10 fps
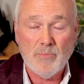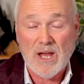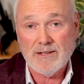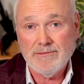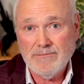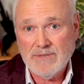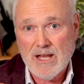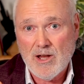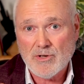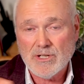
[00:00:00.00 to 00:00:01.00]
but
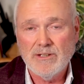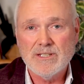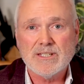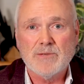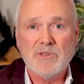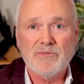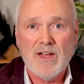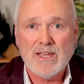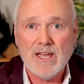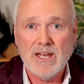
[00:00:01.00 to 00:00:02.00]
they don't seem to fake